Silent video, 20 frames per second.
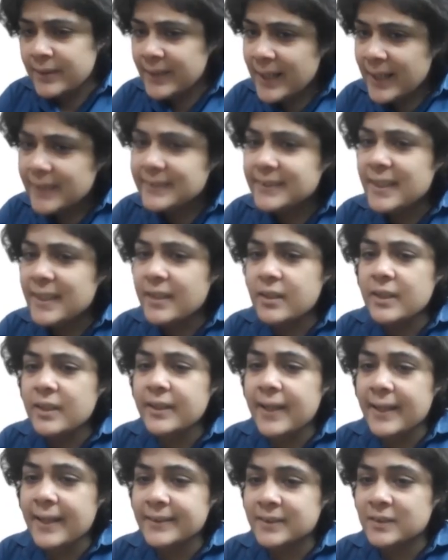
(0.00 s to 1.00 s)
These
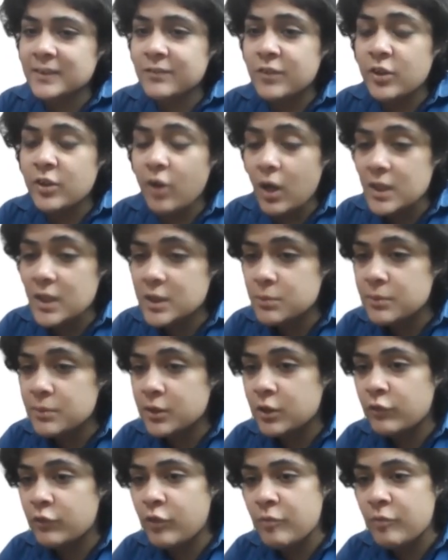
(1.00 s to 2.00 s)
sacred texts were
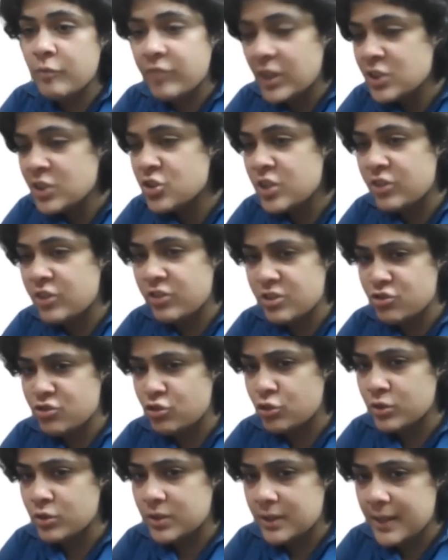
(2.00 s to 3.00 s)
transmitted from one
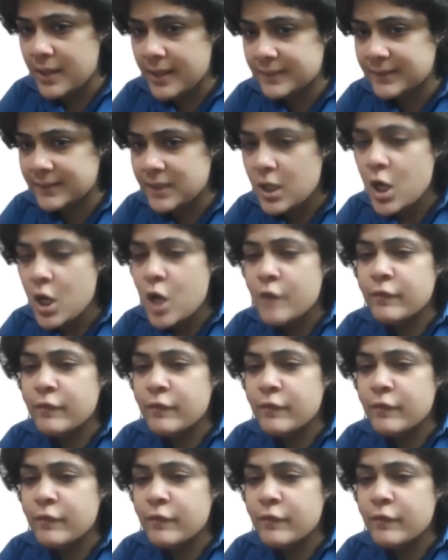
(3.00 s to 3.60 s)
generation to the next,